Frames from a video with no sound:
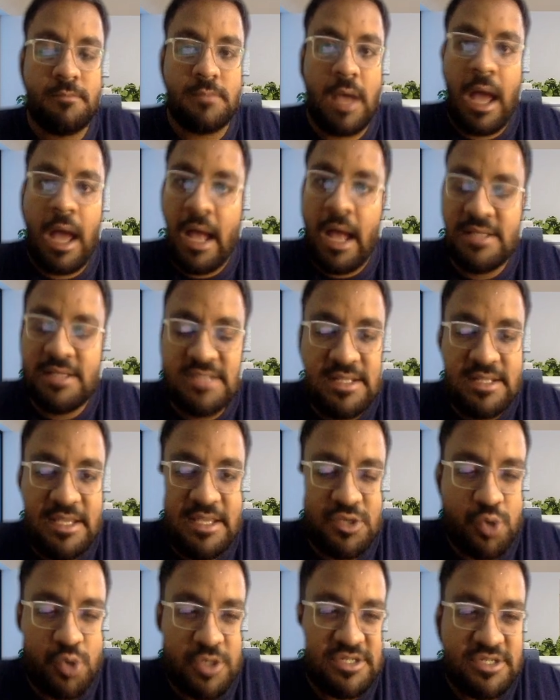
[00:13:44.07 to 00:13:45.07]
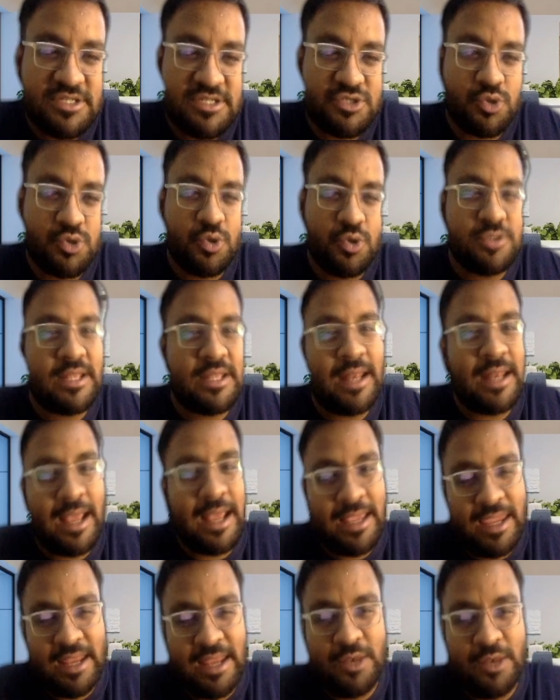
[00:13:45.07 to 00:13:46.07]
answer these questions to you, then
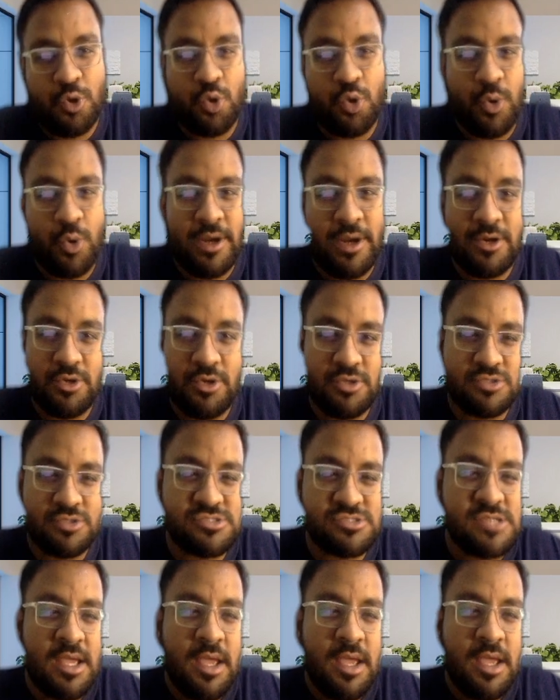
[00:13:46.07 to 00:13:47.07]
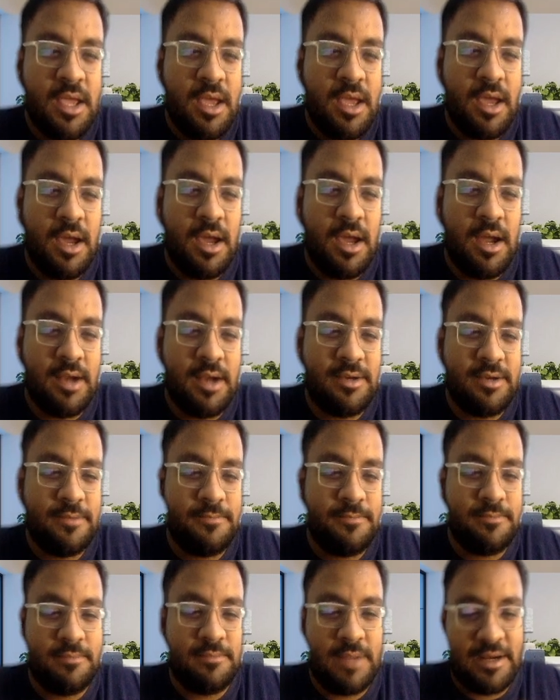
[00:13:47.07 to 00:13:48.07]
again you are going to
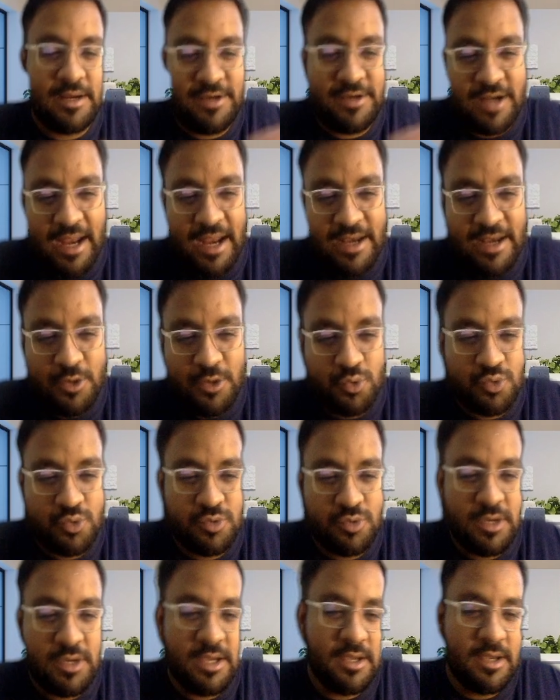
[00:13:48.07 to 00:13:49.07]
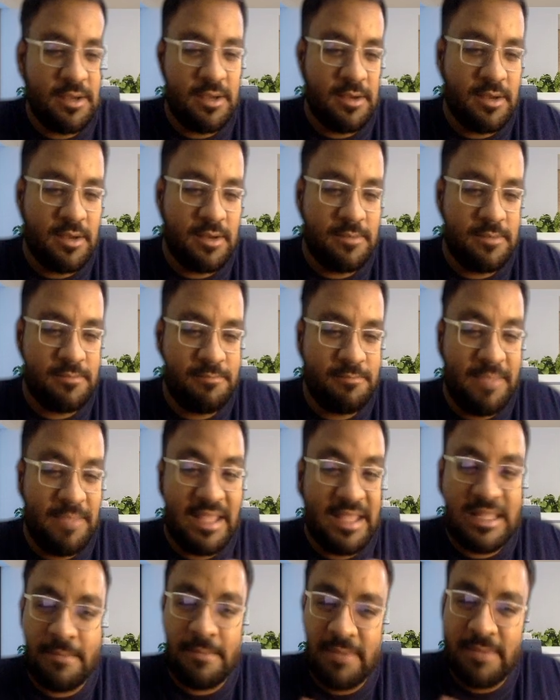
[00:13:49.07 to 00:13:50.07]
try to
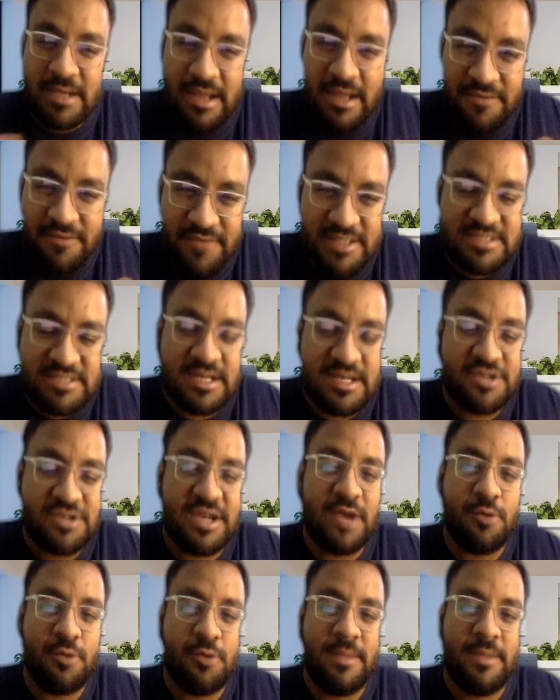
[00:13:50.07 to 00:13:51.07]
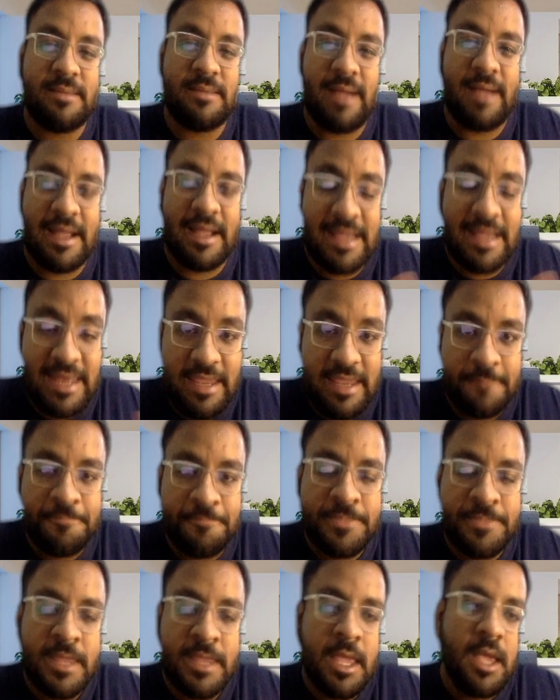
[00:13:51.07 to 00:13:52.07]
make them convinced, and try to make them agree
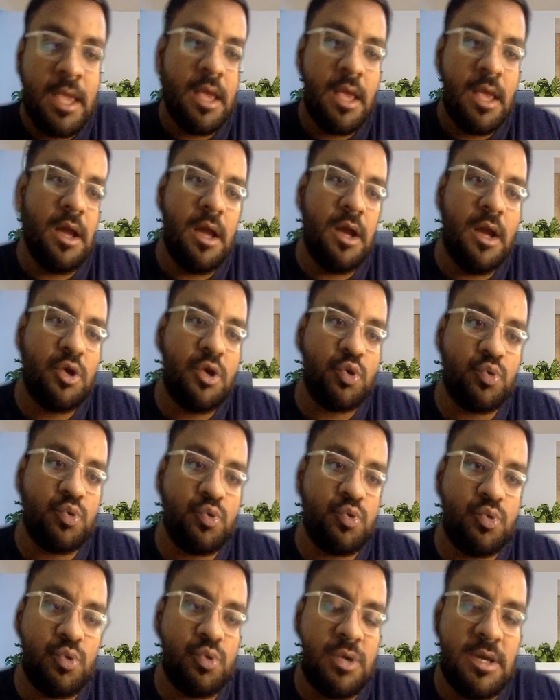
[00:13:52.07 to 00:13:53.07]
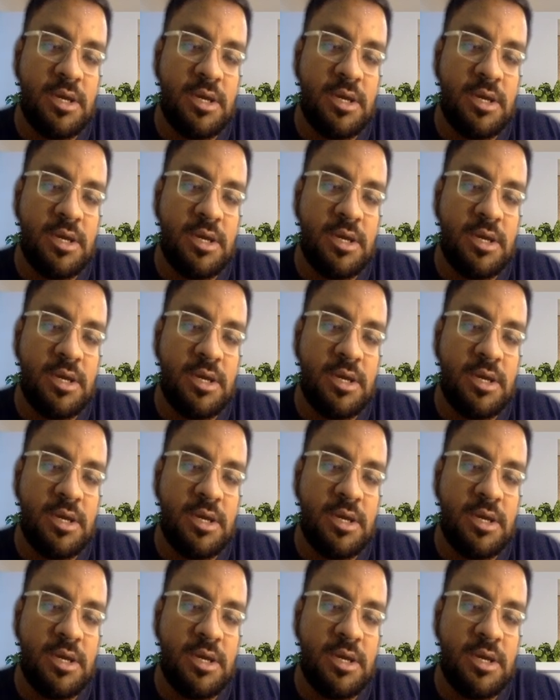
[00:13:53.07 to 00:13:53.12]
to